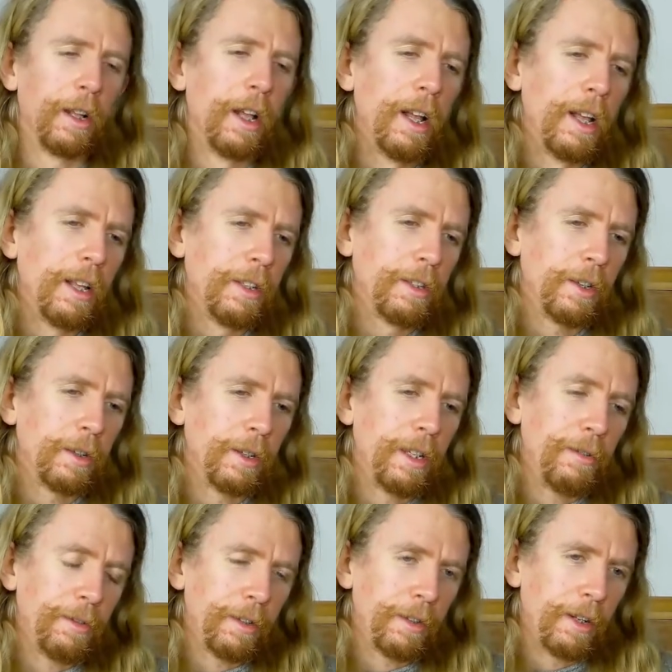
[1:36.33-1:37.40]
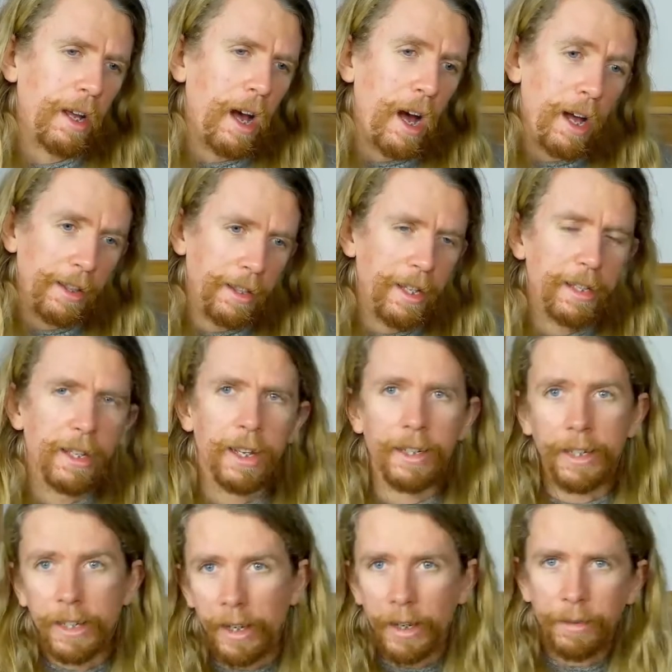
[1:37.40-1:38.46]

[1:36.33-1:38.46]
So even on this idea